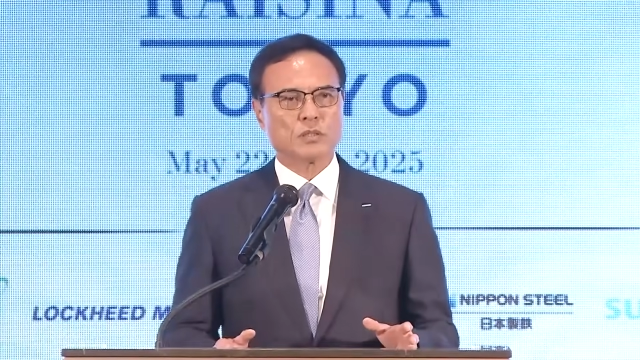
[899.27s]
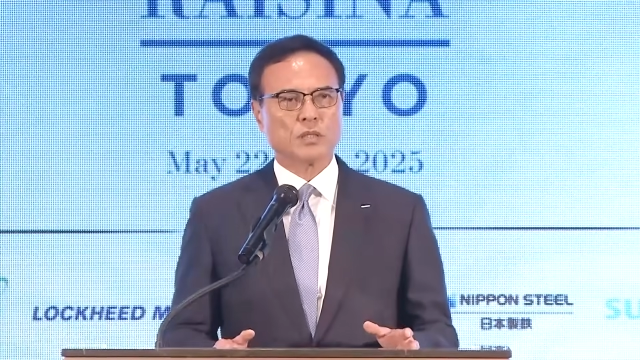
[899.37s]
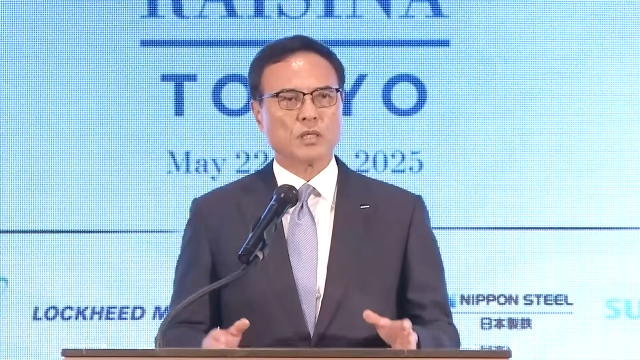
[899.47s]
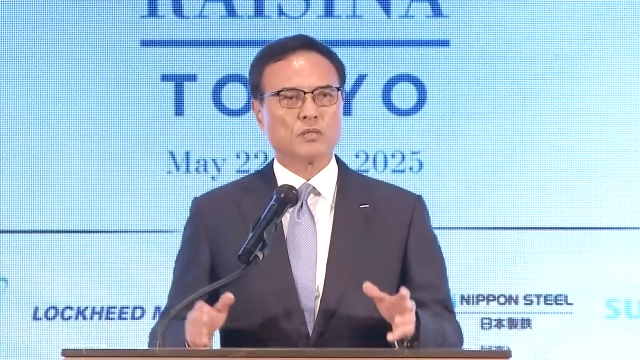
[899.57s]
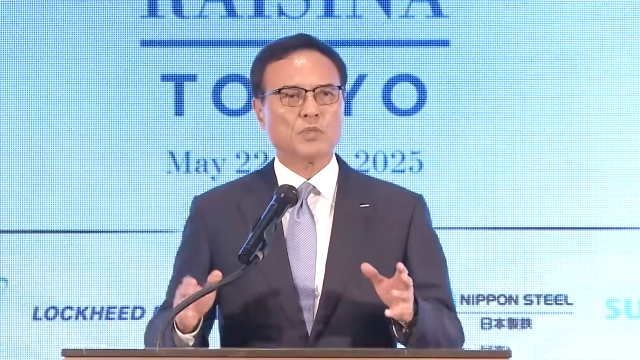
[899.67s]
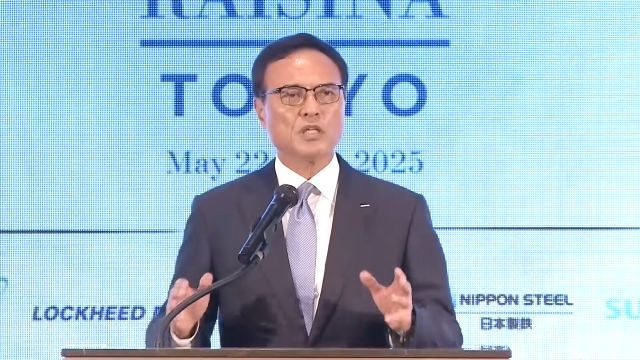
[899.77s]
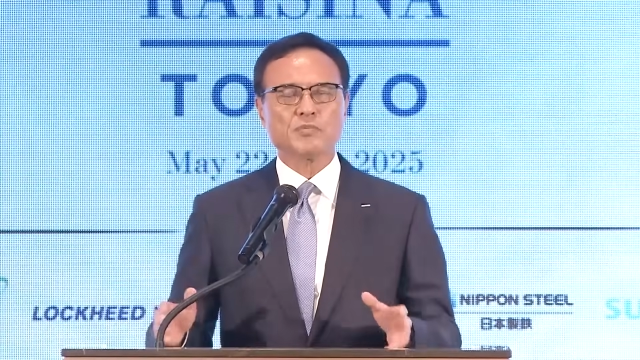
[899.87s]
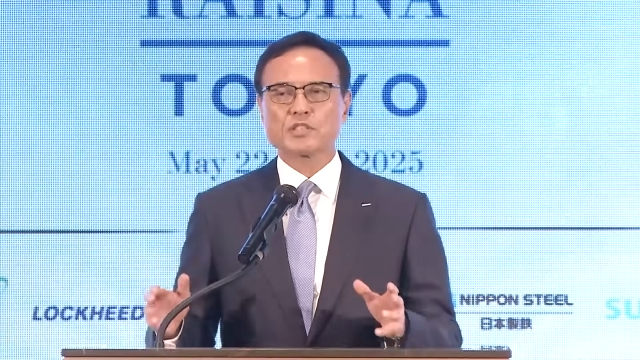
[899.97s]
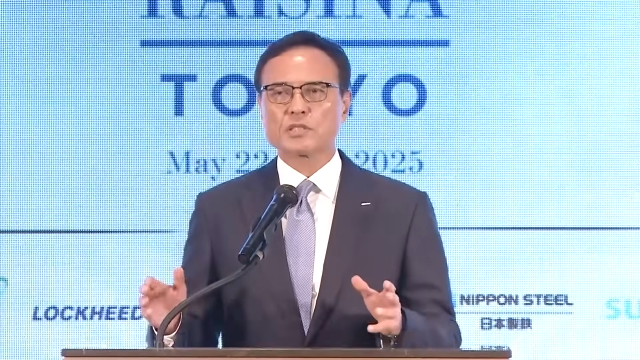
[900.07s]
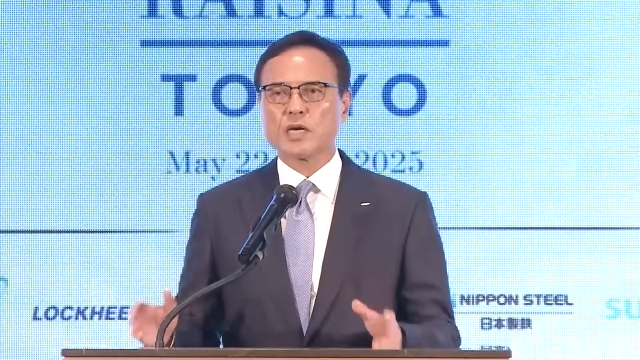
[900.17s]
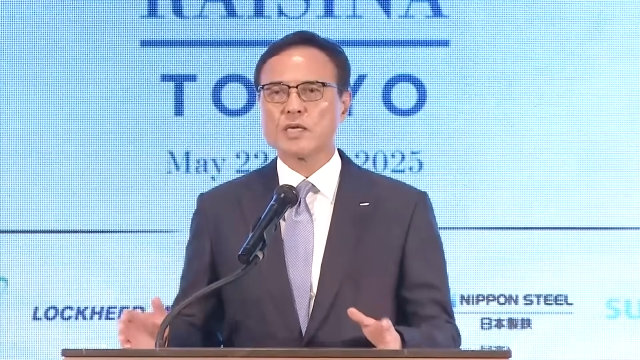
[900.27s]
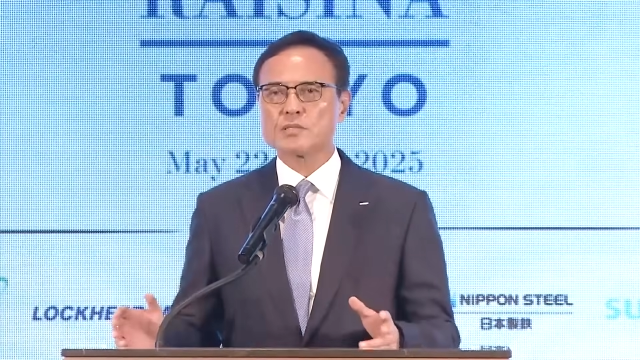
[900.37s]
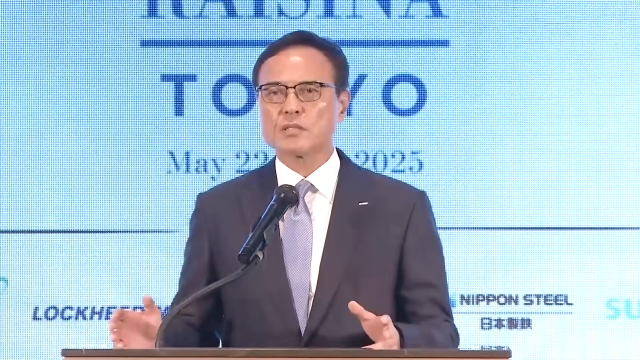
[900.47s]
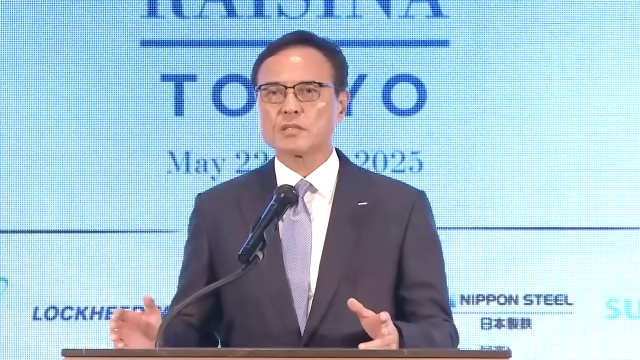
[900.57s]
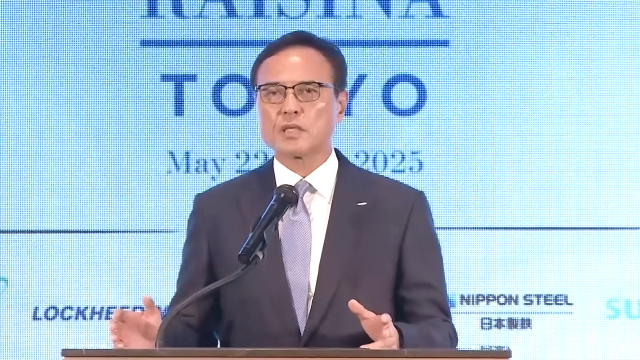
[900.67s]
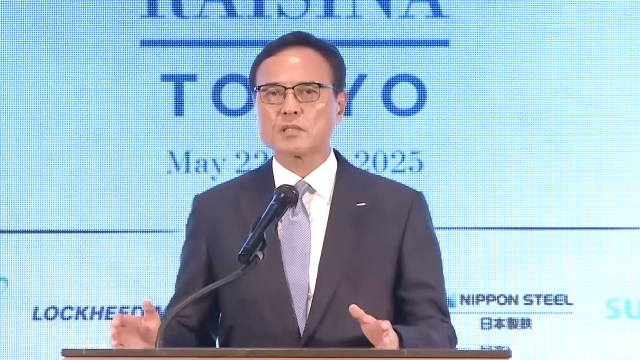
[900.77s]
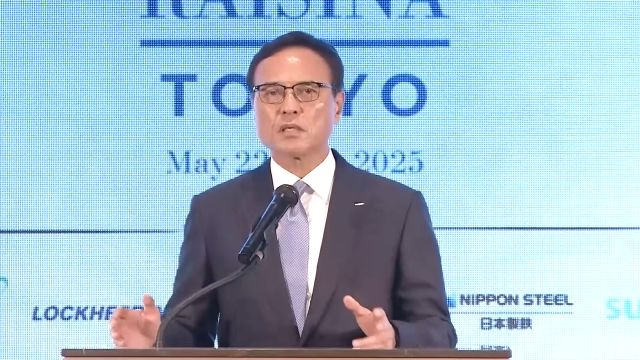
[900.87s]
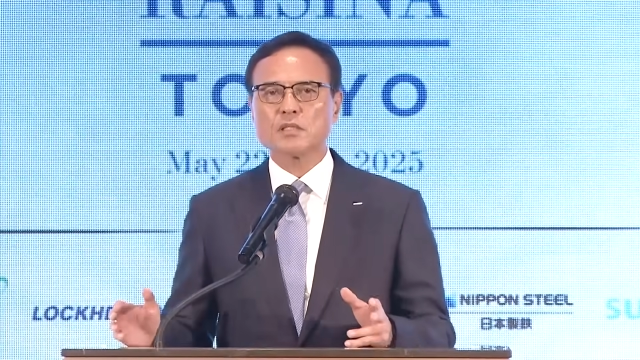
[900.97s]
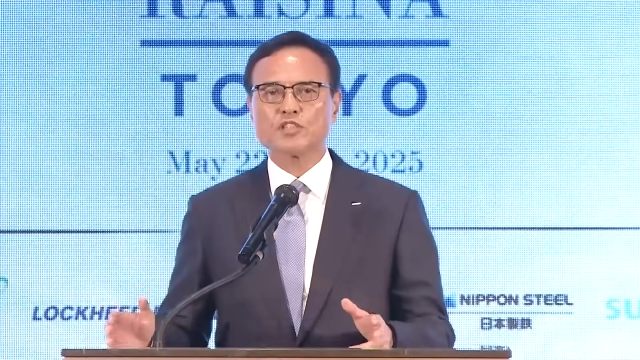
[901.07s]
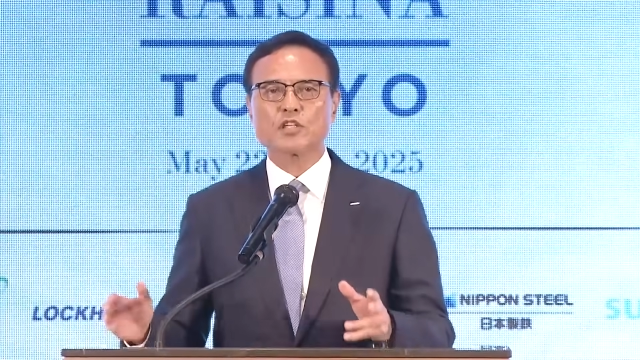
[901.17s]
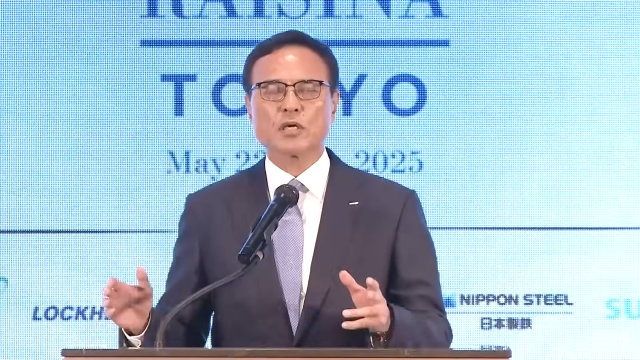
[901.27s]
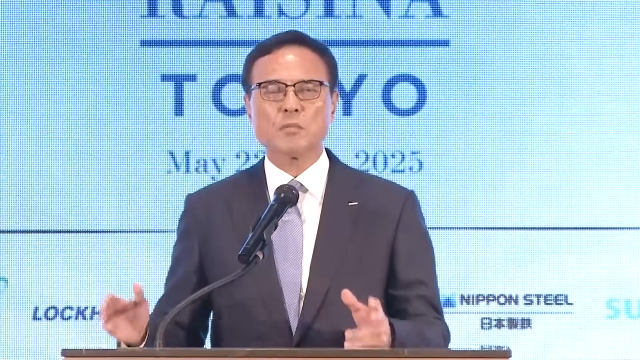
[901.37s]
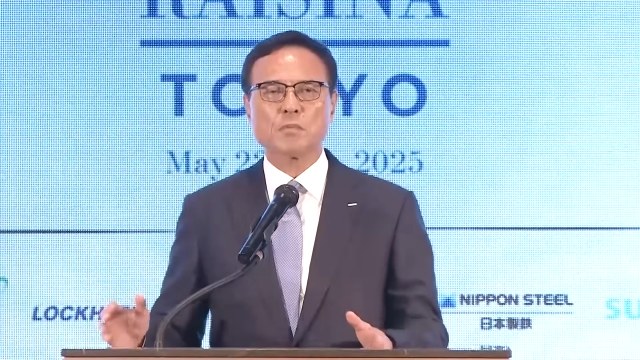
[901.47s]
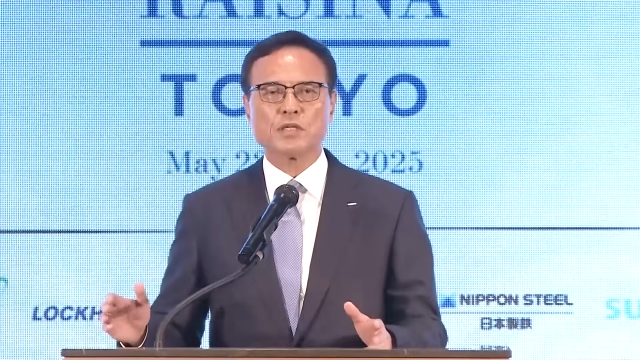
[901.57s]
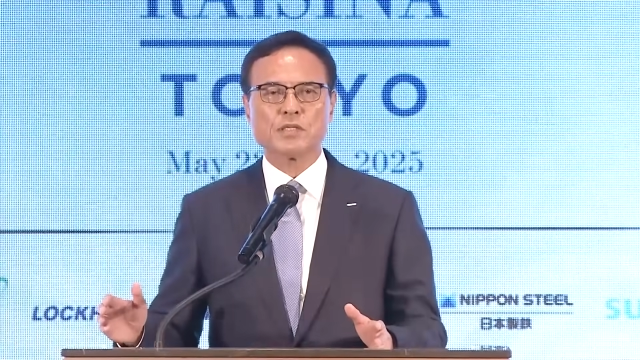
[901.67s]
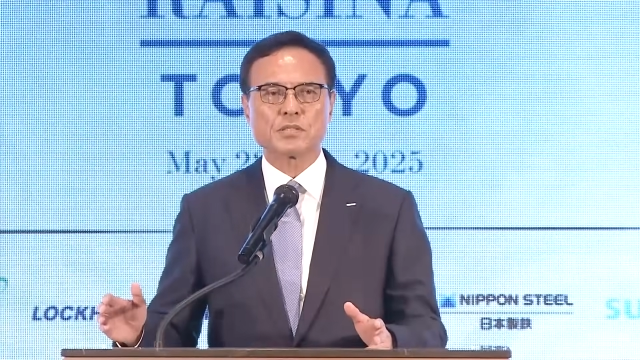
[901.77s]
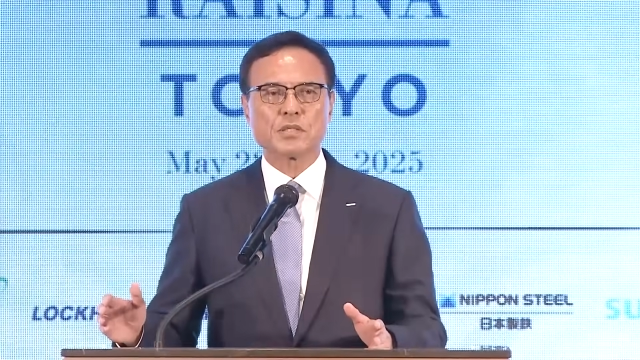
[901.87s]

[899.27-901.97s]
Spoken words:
and medium-sized technology companies.